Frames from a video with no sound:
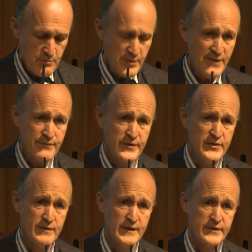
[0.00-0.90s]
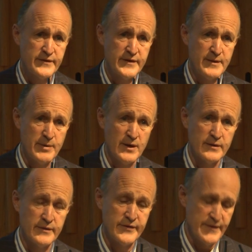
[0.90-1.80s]
Bradford University
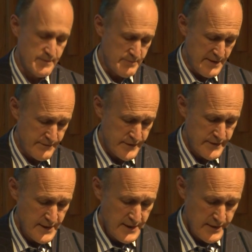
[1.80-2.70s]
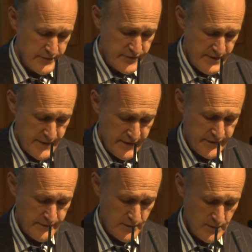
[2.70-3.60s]
partners in the Bradford Literary
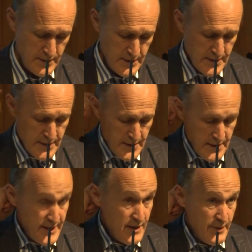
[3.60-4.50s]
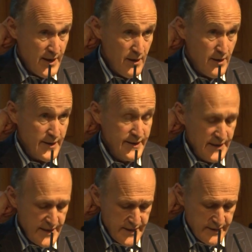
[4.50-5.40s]
Festival. Here we are
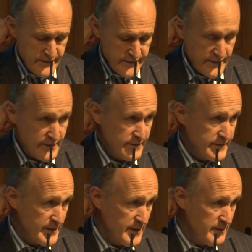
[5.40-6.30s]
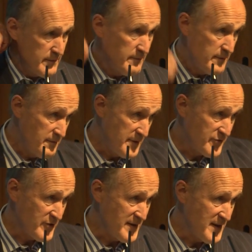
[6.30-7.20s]
in Leeds, and
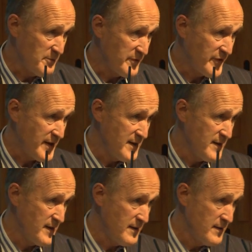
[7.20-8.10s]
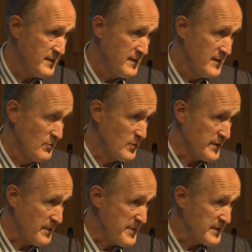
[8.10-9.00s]
Richard, I was here,
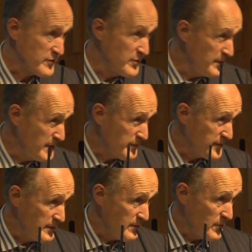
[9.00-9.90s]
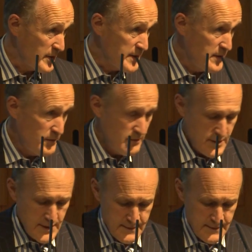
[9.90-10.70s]
I think 2 years ago,